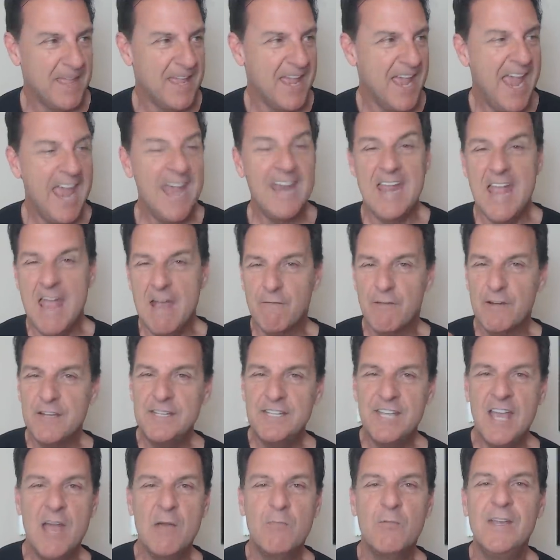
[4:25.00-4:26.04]
And every
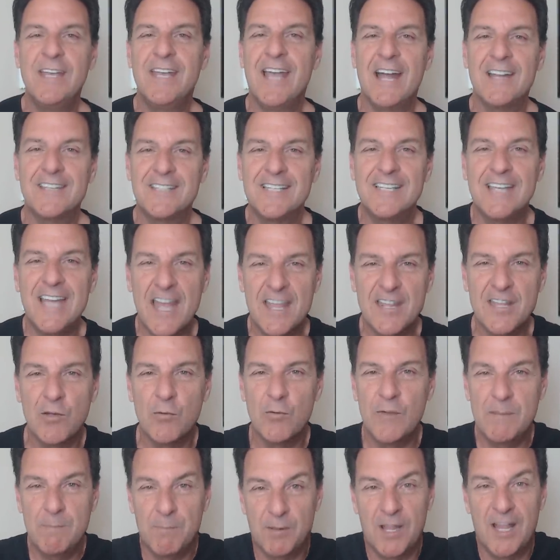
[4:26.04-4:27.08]
time we got together,
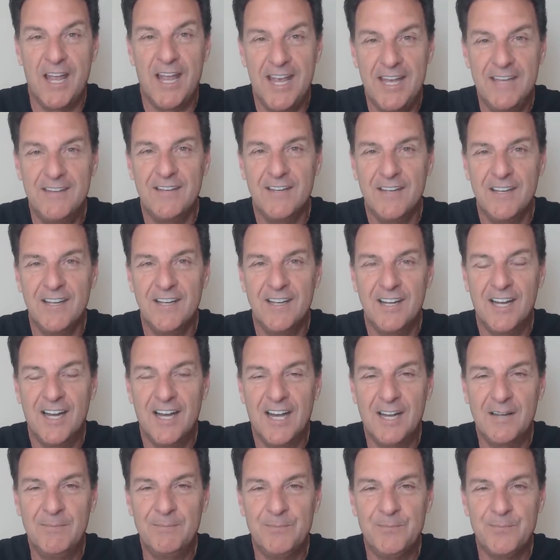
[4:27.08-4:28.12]
we played
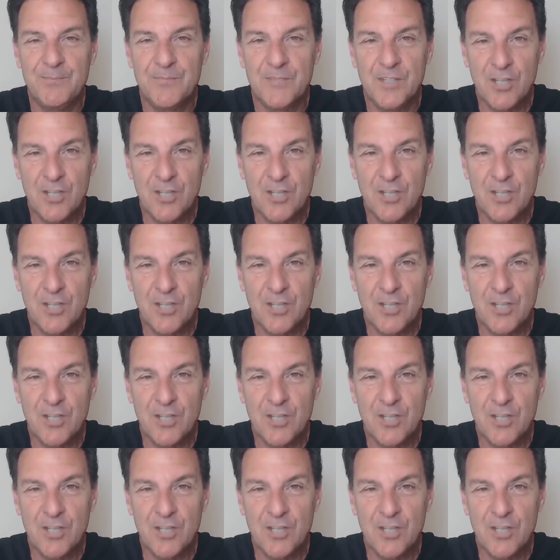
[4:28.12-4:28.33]
um,